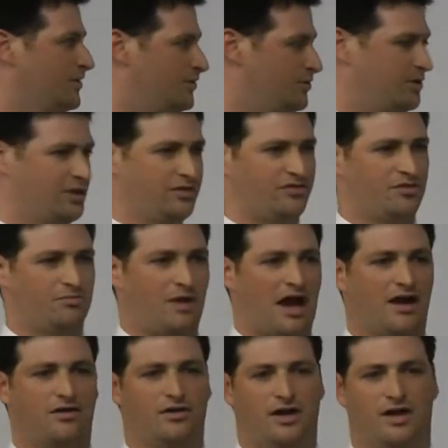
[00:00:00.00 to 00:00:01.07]
doing different
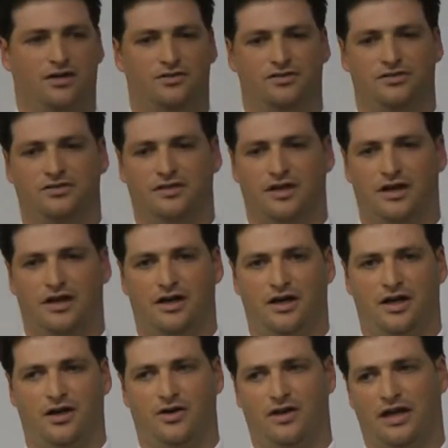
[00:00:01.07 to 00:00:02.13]
backgrounds,
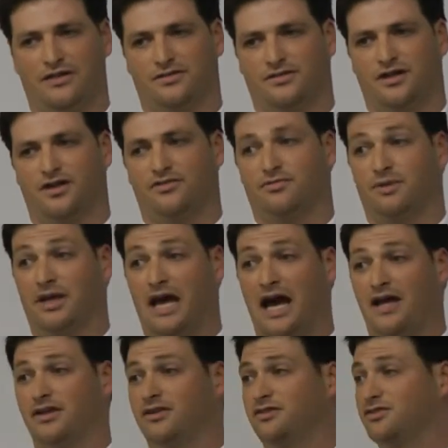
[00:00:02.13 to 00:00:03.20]
and all that stuff, but
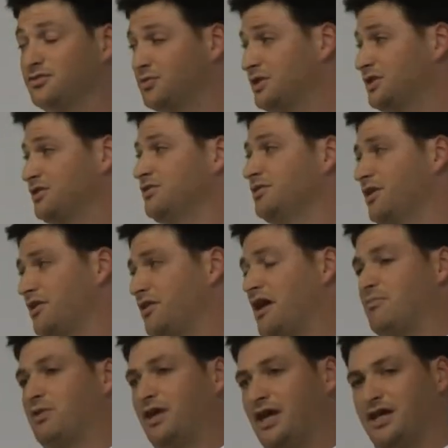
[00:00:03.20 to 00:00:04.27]
hadn't switched to another
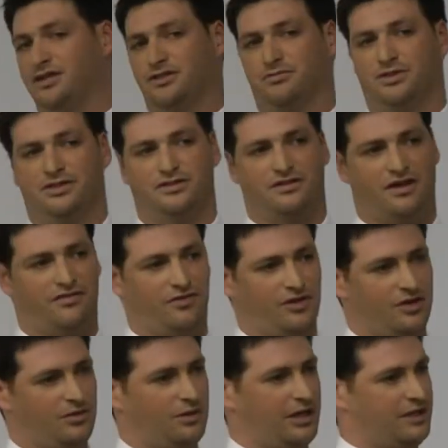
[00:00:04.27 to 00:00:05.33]
application, which is
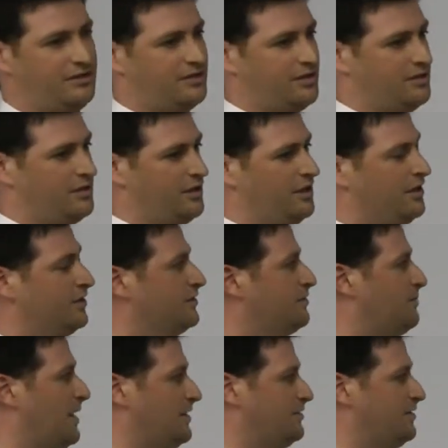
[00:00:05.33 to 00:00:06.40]
definitely a way to
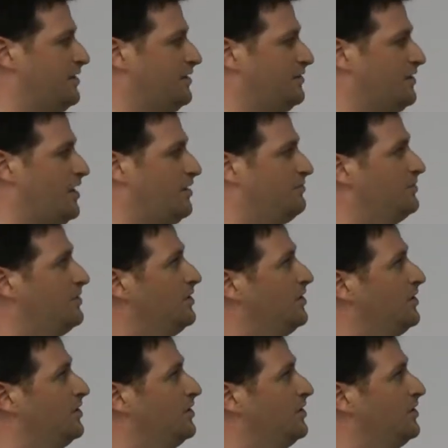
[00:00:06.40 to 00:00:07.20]
spice things up.